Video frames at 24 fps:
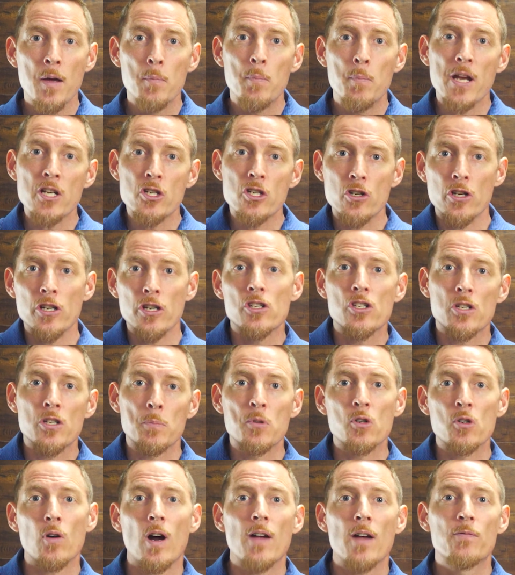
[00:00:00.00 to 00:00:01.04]
Make sure you
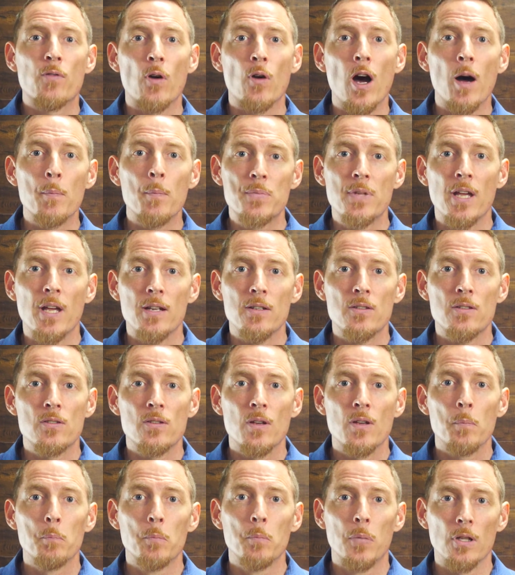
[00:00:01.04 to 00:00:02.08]
subscribe for updates
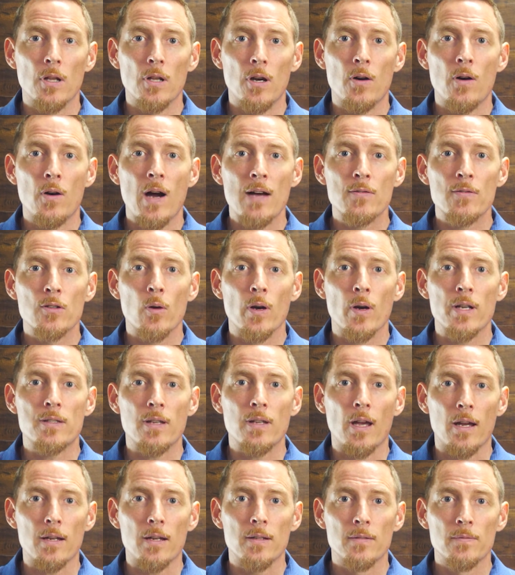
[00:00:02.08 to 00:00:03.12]
below. Have a great
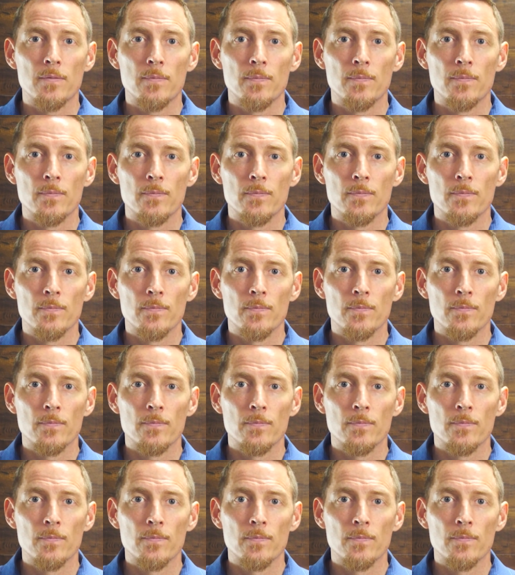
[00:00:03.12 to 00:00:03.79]
day.